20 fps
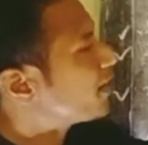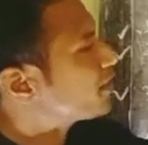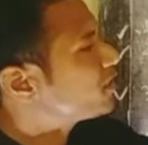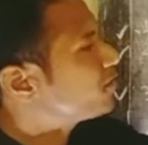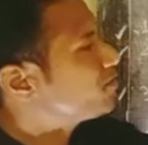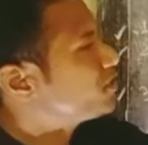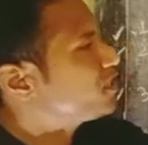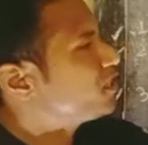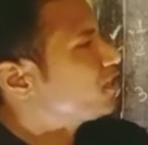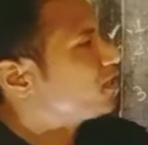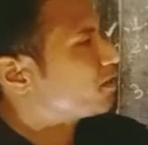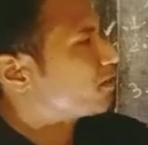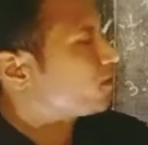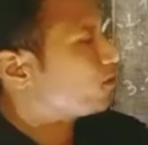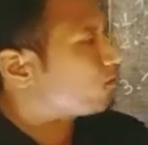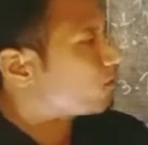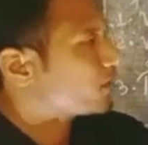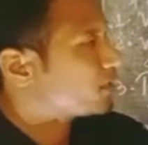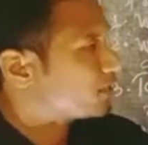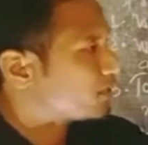activity
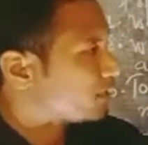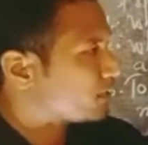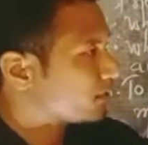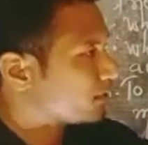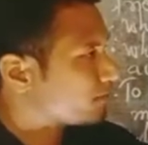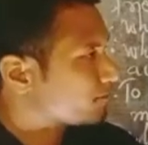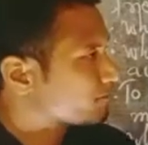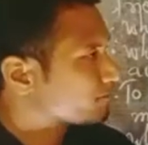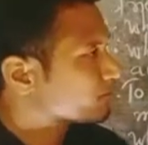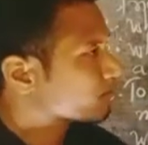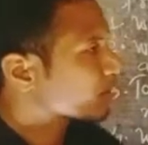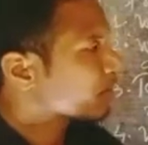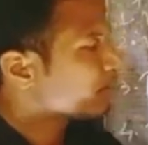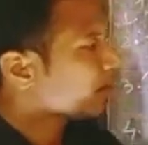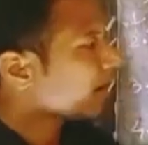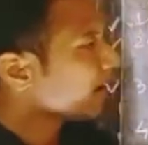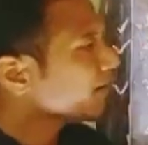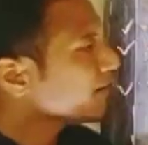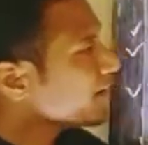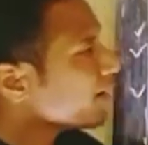located?
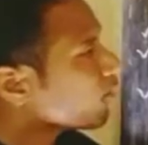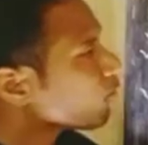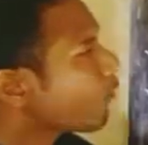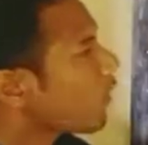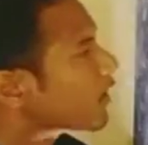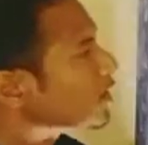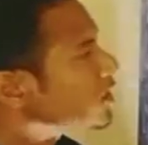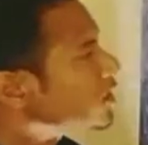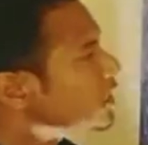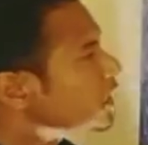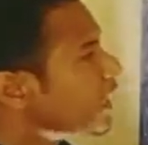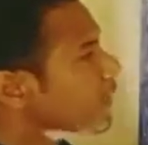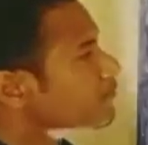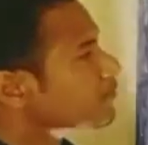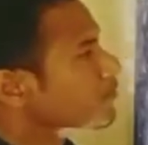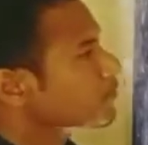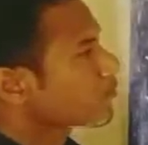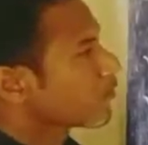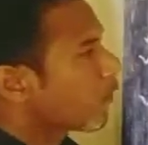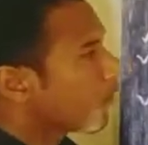And here one thing you have
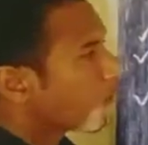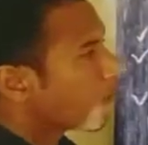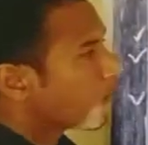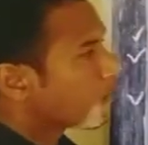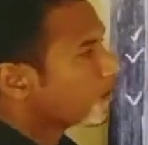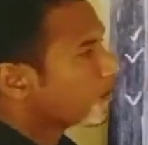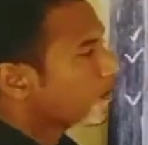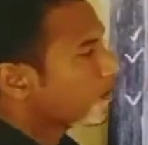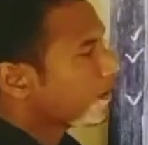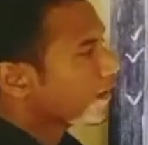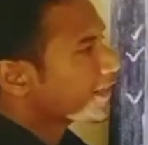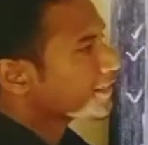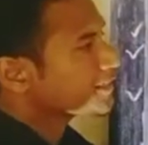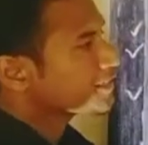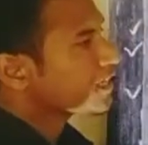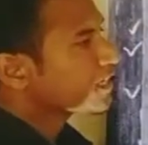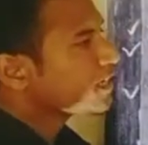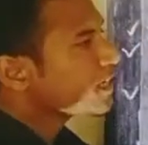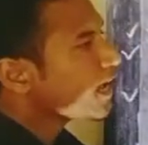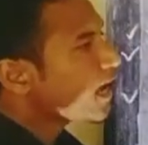to know.
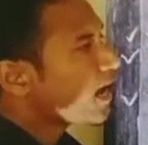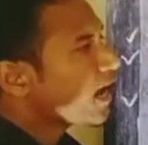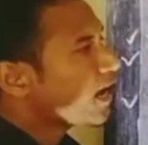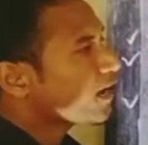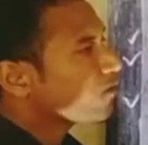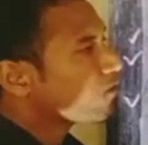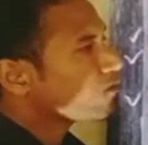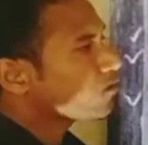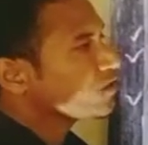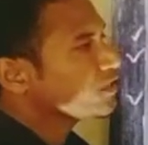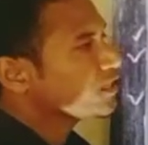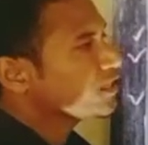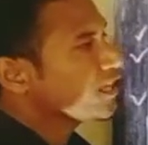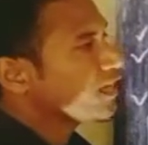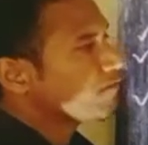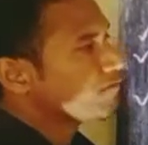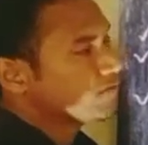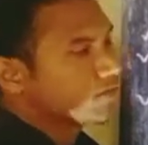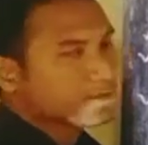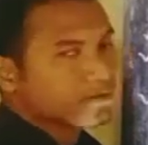Yesterday I already
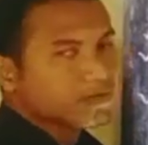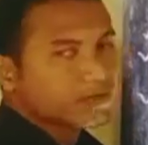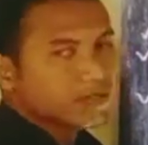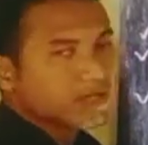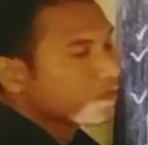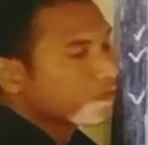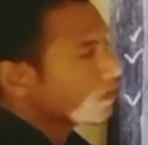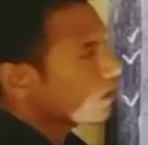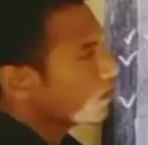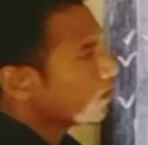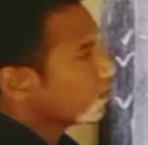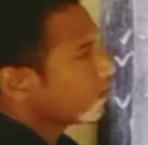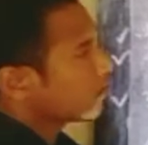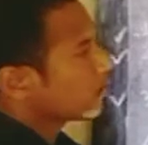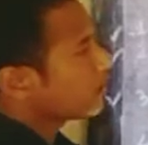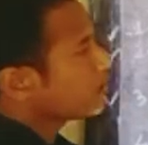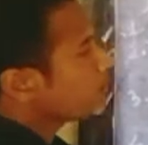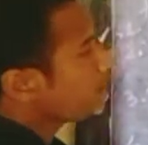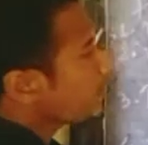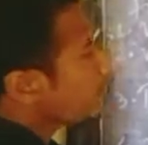gave you
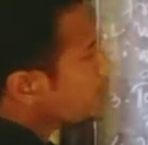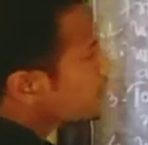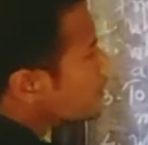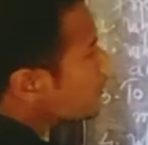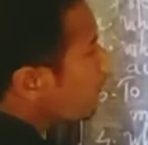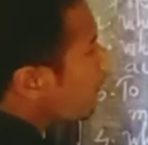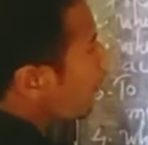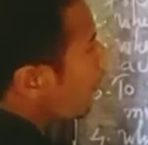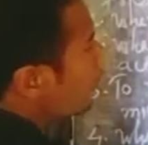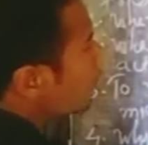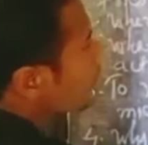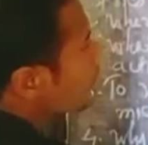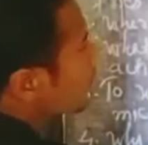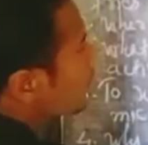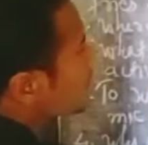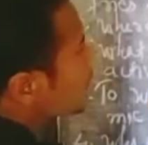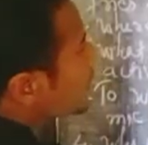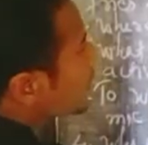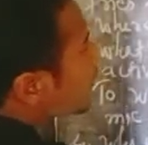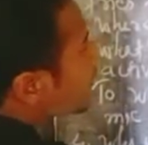the definition of
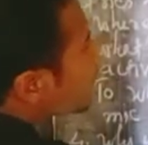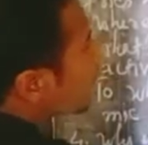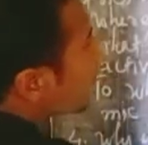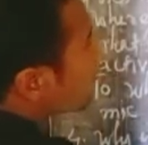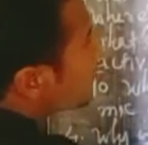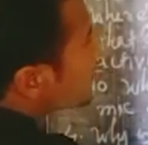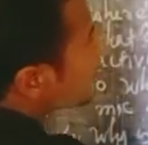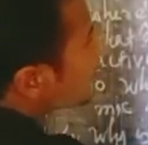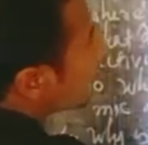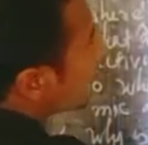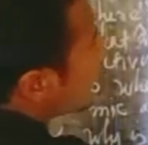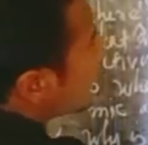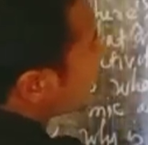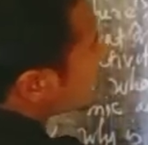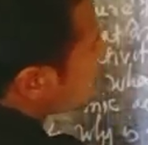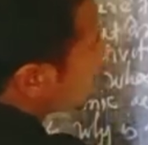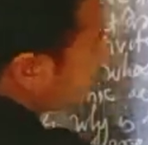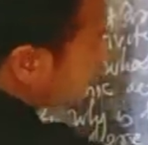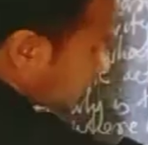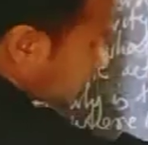economic
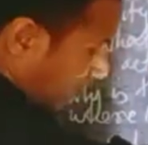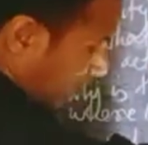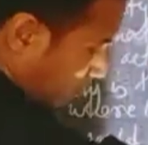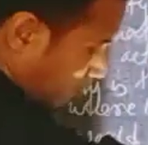activity